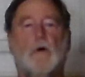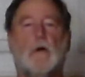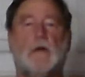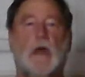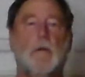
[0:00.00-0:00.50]

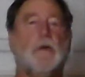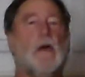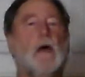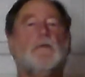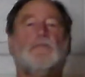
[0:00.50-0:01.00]
or
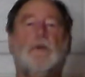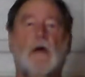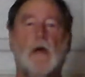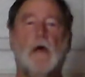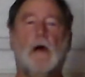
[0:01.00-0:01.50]
KBS.
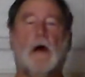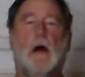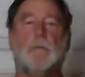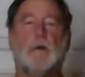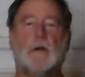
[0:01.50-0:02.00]

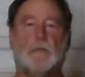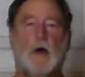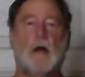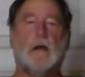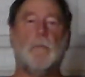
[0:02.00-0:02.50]
I'm going to
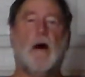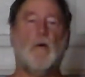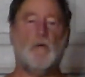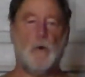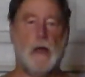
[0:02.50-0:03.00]
talk
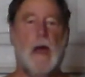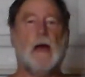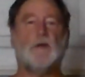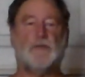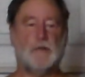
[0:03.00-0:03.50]
about
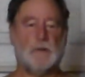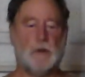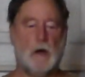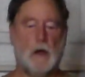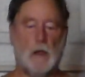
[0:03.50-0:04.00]
reaction
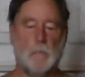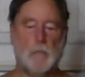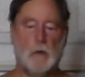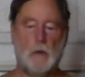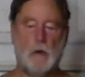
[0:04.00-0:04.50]
time.
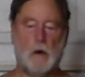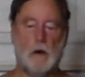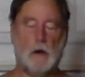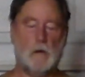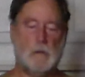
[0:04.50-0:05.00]

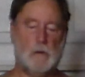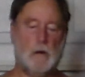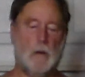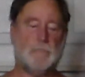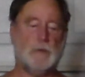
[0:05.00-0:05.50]

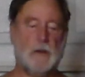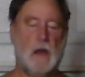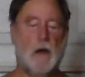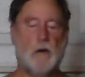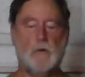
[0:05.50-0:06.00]
Up to
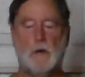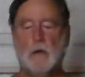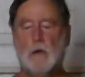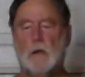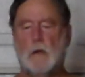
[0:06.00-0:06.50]
now,
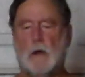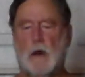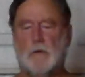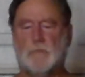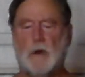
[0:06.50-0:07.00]

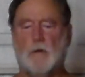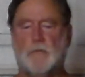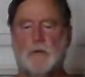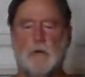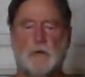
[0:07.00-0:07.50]
I've
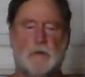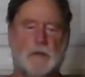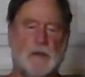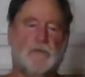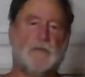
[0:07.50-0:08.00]

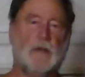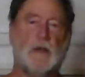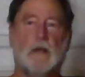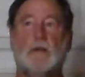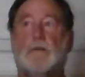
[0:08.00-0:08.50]
covered
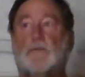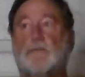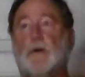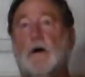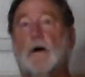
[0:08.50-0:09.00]

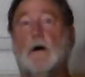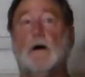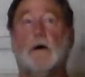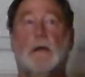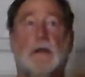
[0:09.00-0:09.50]
distance,
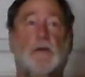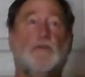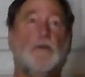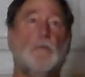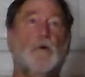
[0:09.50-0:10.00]

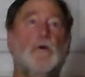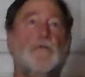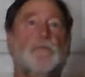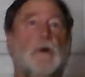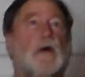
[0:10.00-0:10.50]
initial
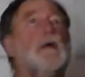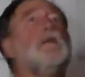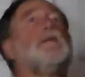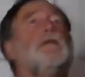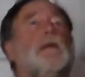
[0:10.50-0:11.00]

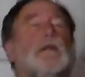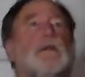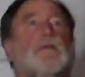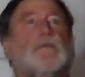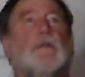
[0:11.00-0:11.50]
movement,
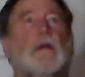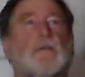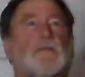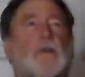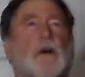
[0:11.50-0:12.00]

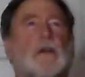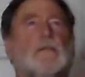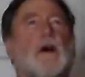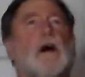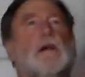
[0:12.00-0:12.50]
and
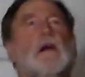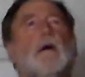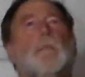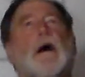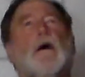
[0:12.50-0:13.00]
started
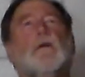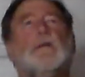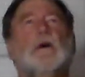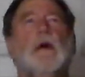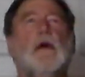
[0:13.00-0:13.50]
talking
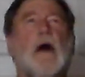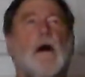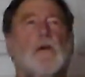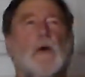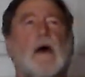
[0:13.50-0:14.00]
about
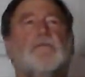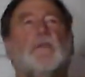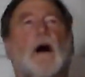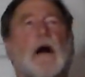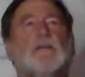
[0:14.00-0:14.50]
how you have
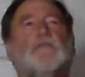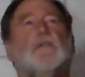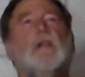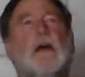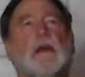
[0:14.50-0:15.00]
to
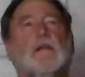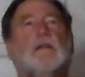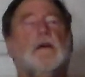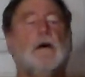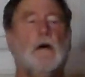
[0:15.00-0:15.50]
isolate